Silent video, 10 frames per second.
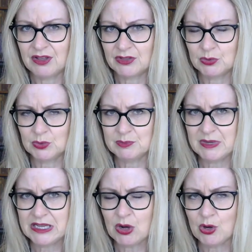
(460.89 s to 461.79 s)
that would
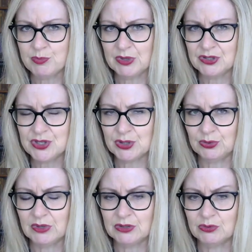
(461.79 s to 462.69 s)
be open
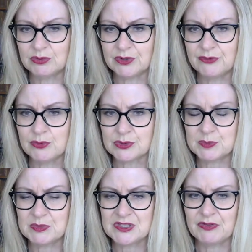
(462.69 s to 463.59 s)
to an order for
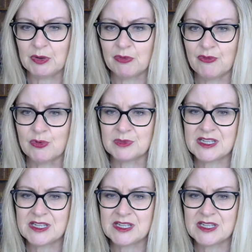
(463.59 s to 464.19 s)
specific performance.